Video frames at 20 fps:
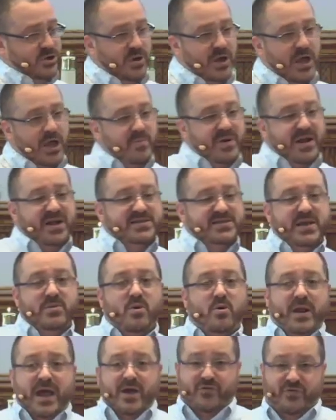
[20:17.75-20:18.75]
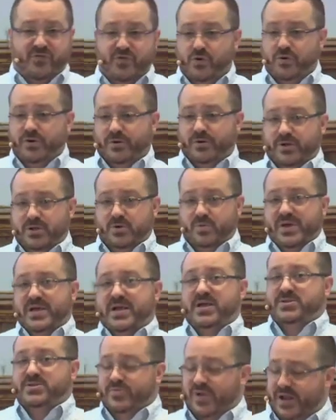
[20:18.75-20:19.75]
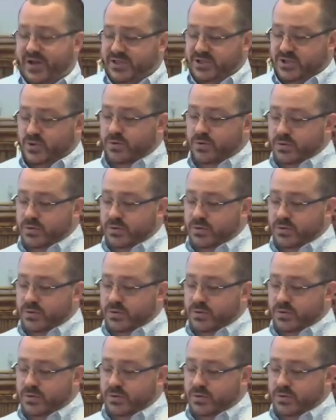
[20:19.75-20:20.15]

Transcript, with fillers: because they won't have food during the week because they're not at school.